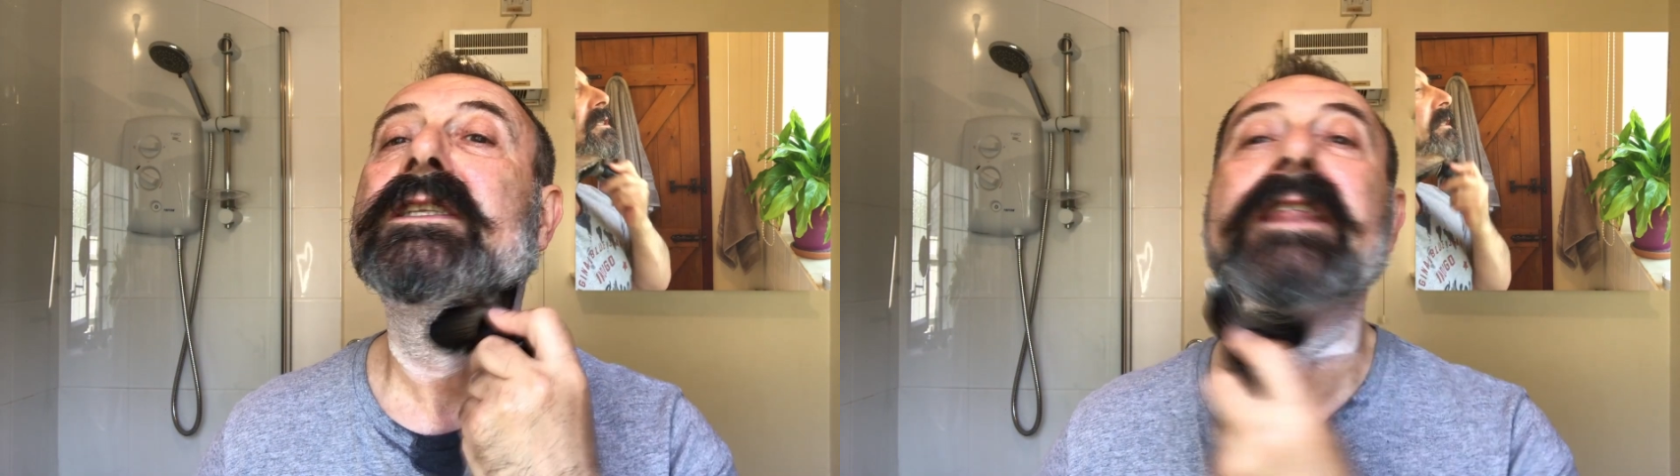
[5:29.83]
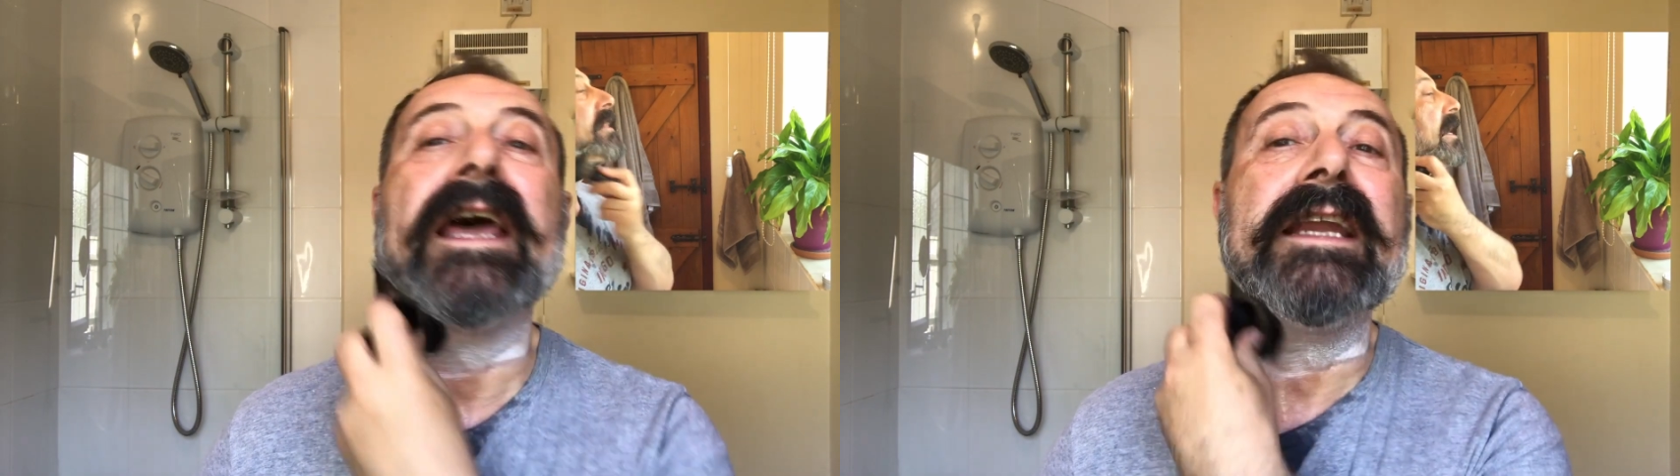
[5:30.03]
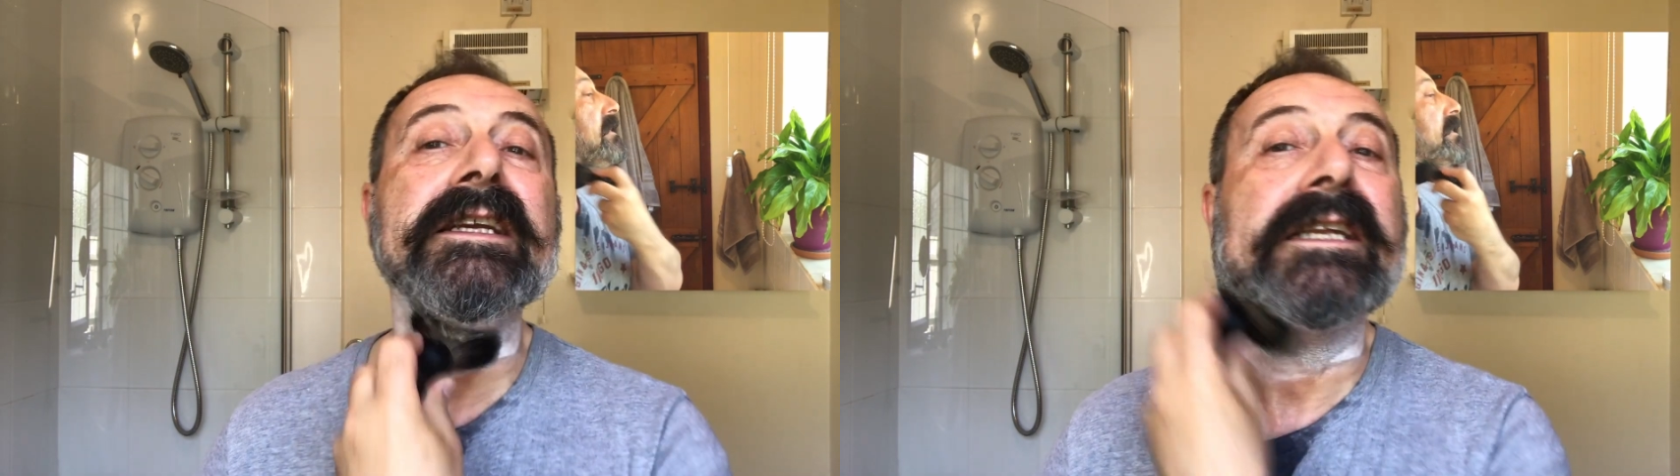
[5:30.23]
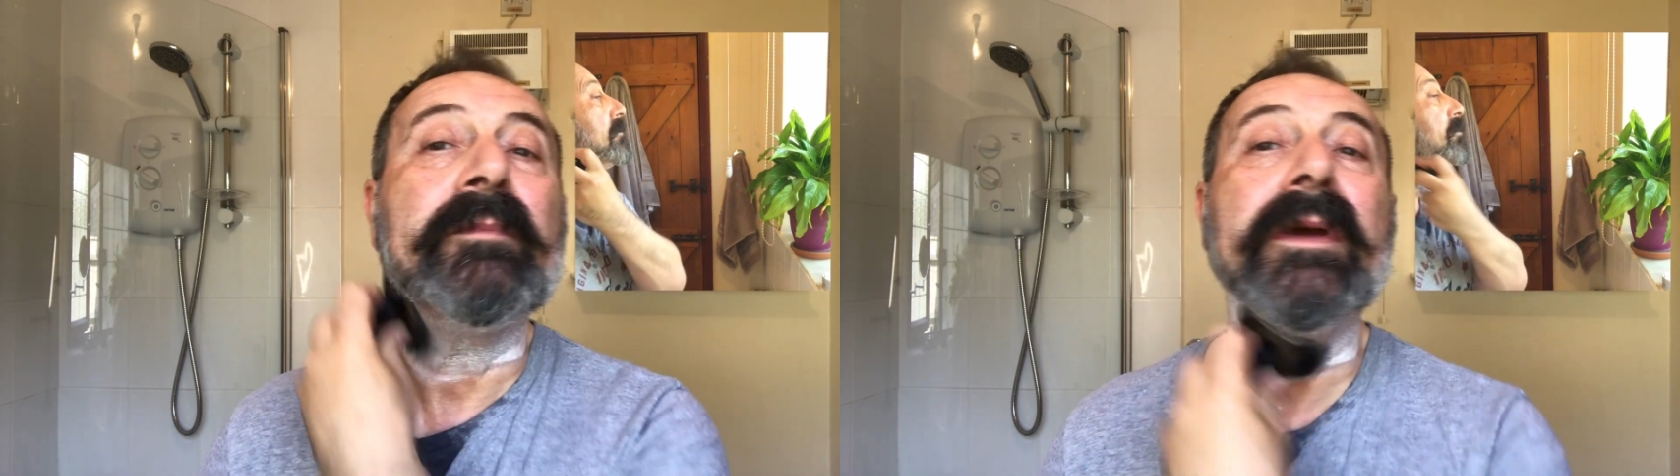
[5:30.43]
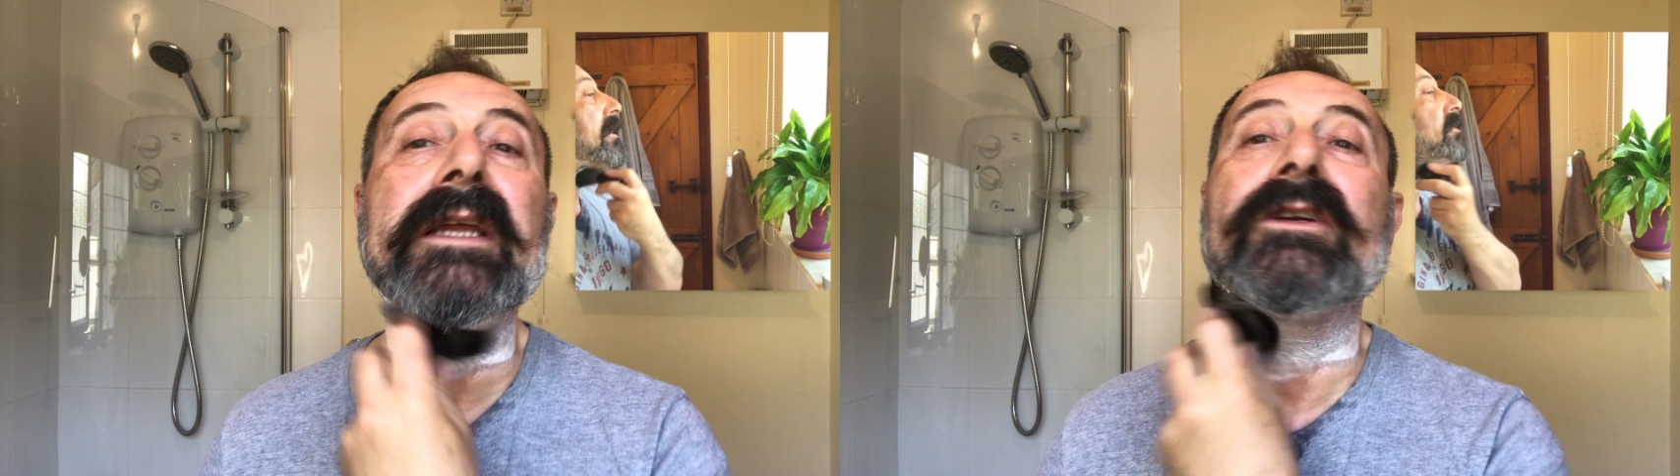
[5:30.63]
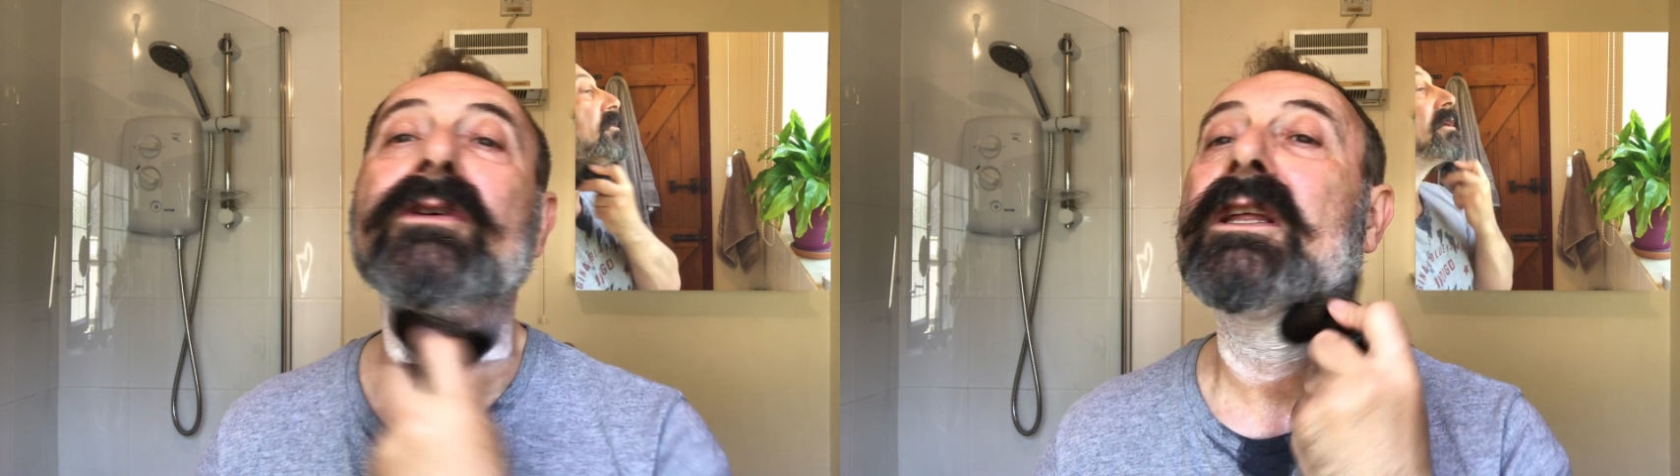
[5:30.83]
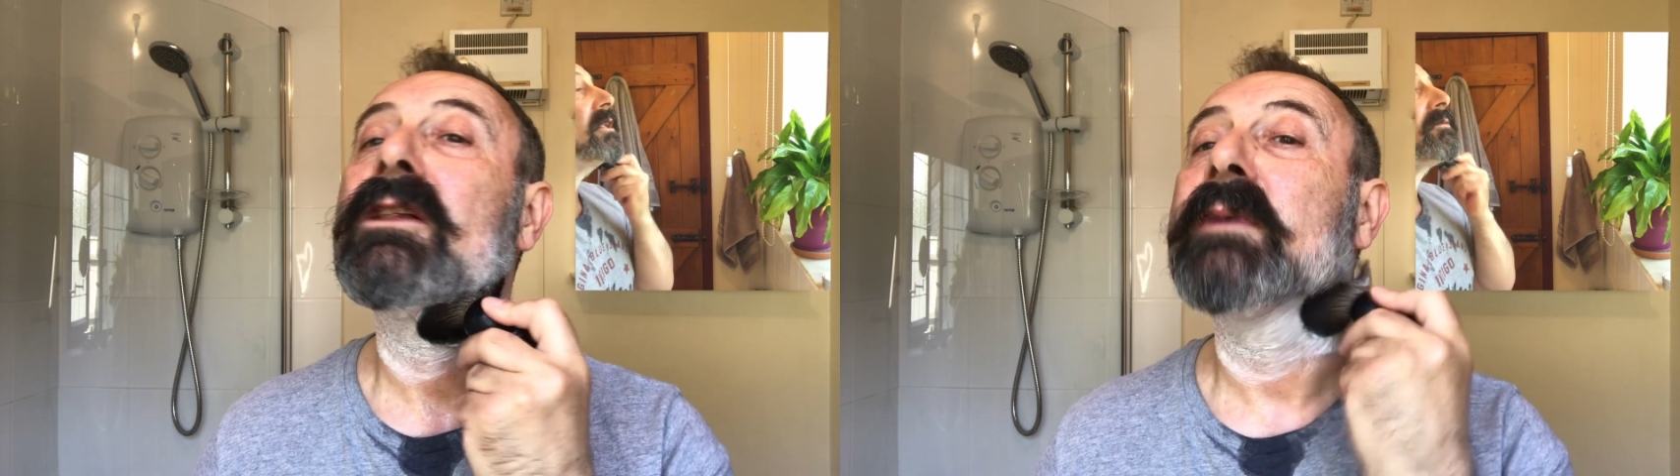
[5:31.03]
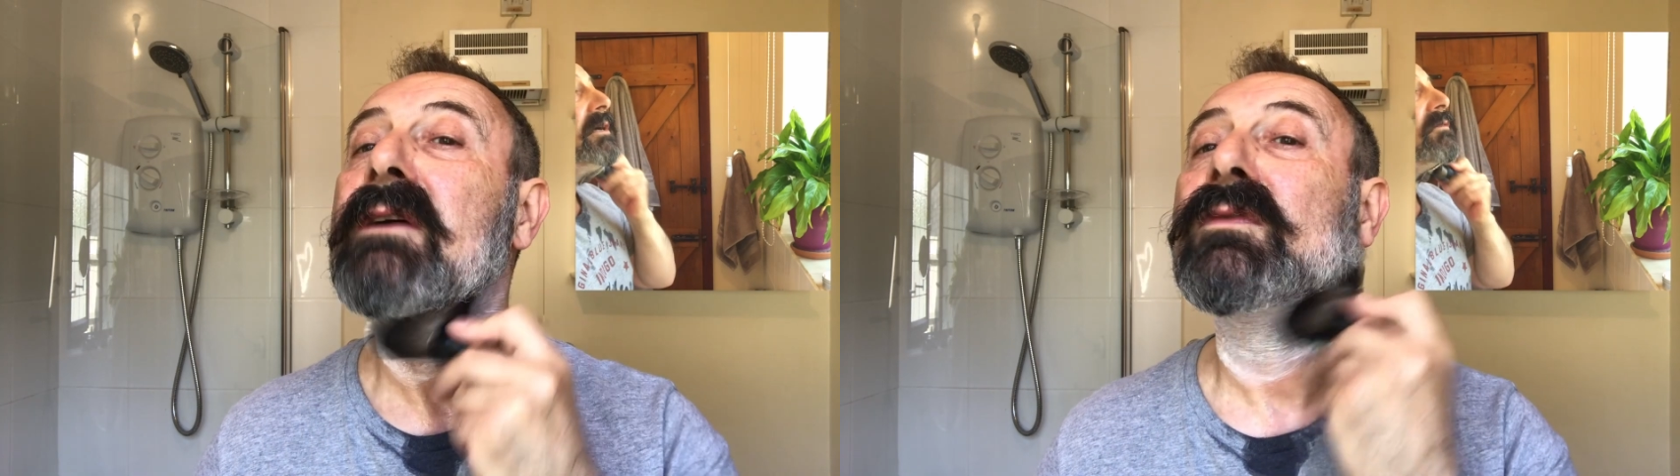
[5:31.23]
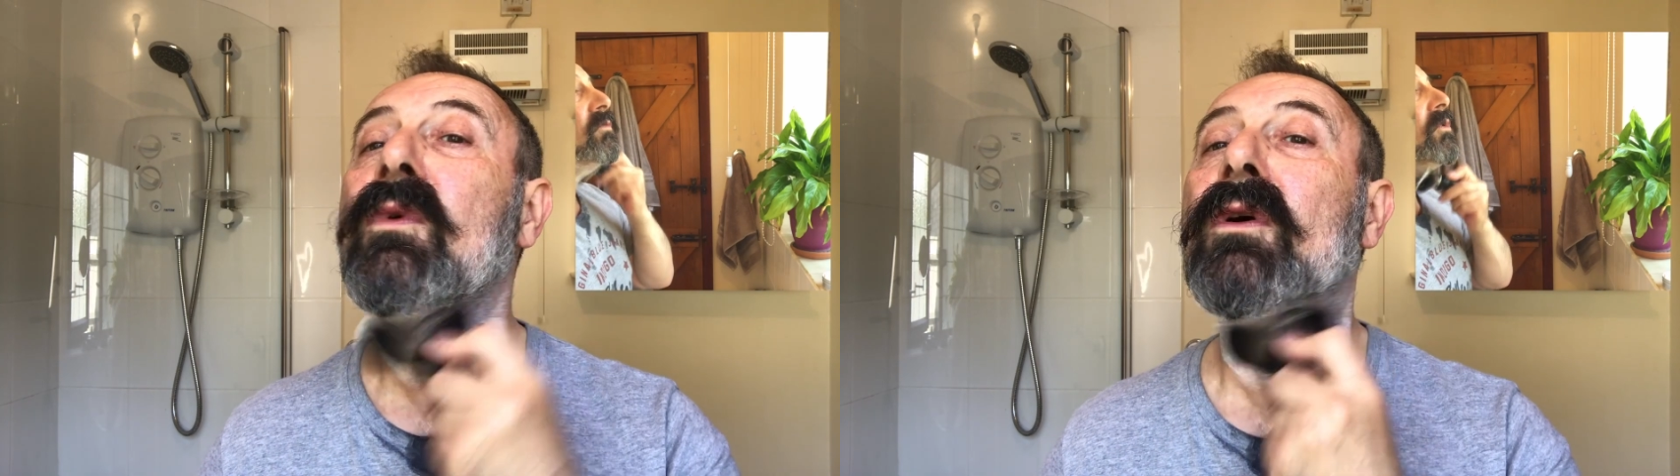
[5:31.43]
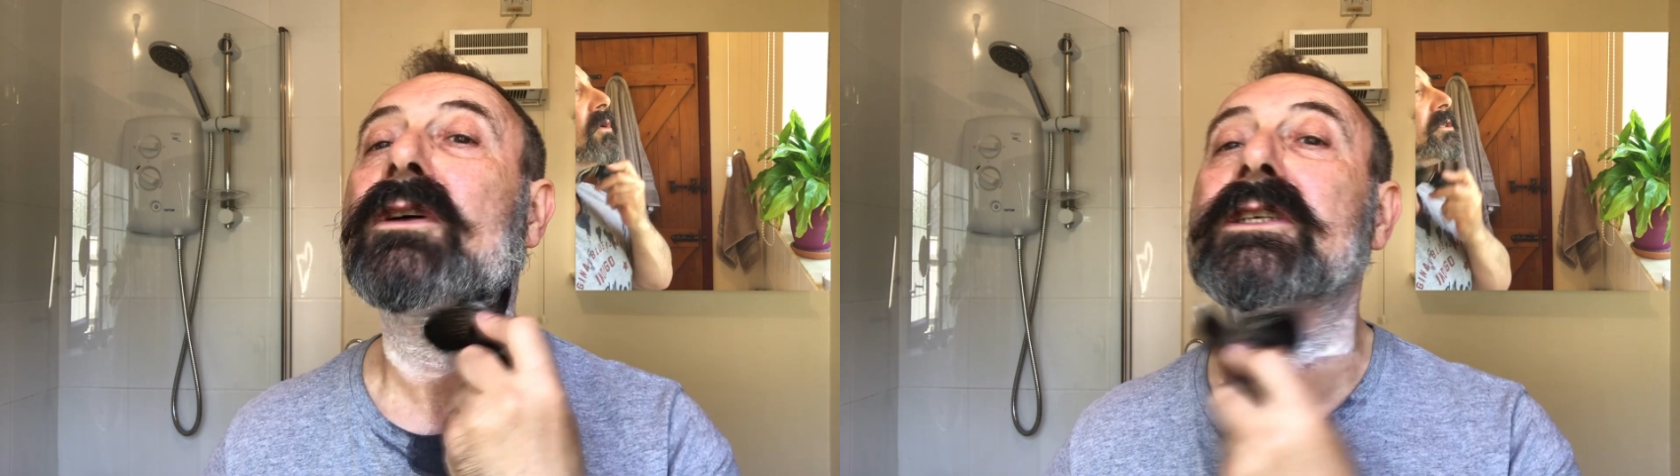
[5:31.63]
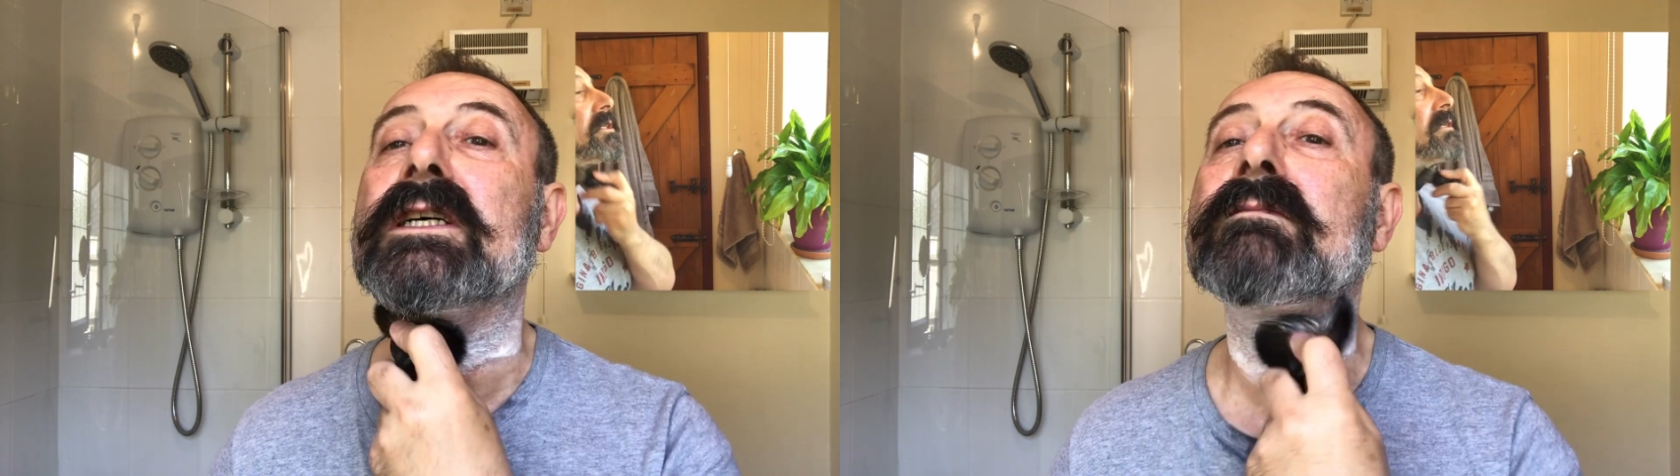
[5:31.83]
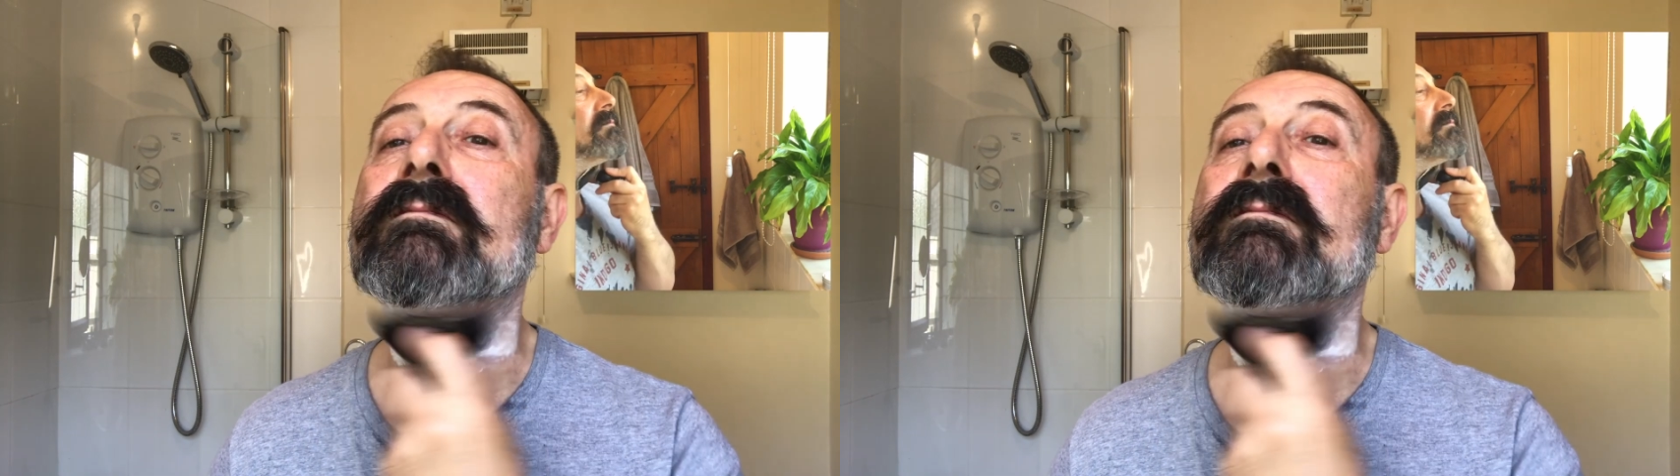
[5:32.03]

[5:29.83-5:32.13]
then dip it into a little bit of water.